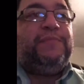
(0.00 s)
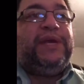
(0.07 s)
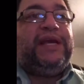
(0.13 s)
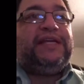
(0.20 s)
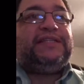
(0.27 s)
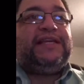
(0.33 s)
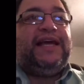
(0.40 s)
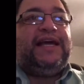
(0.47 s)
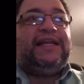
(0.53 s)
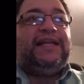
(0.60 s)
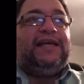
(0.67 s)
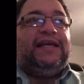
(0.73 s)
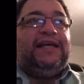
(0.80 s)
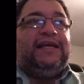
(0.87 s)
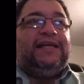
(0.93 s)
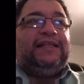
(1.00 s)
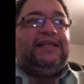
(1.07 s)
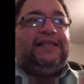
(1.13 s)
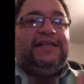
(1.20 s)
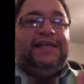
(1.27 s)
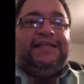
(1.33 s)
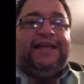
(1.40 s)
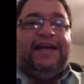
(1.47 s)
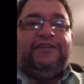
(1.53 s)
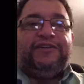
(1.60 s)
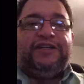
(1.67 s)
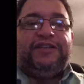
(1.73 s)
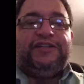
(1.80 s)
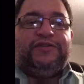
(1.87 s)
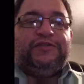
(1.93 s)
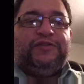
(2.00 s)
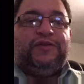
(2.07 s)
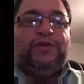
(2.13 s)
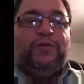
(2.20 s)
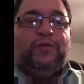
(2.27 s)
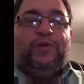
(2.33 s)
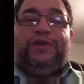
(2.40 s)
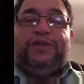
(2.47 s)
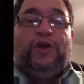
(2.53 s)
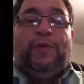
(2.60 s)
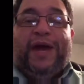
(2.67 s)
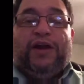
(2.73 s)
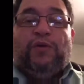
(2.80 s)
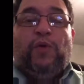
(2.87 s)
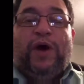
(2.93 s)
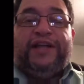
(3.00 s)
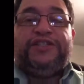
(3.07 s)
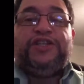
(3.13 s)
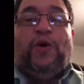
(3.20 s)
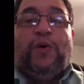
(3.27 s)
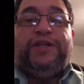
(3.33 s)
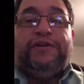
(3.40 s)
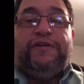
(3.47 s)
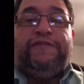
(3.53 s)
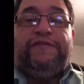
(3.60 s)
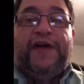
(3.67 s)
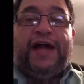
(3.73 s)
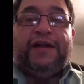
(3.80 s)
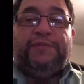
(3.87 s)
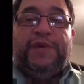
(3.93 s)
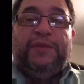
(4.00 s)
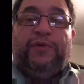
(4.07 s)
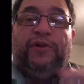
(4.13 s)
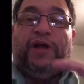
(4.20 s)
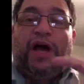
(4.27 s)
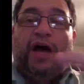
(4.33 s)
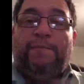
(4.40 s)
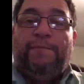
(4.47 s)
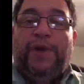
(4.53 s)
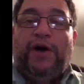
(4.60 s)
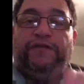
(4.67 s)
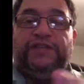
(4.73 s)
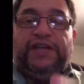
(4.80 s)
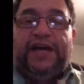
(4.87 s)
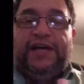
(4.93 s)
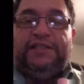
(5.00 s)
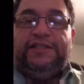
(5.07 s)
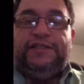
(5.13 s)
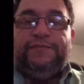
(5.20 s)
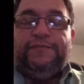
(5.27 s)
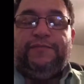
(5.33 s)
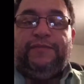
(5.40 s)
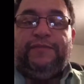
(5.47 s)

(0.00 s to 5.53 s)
Because again, the details, is no matter what, is going to affect people on both sides.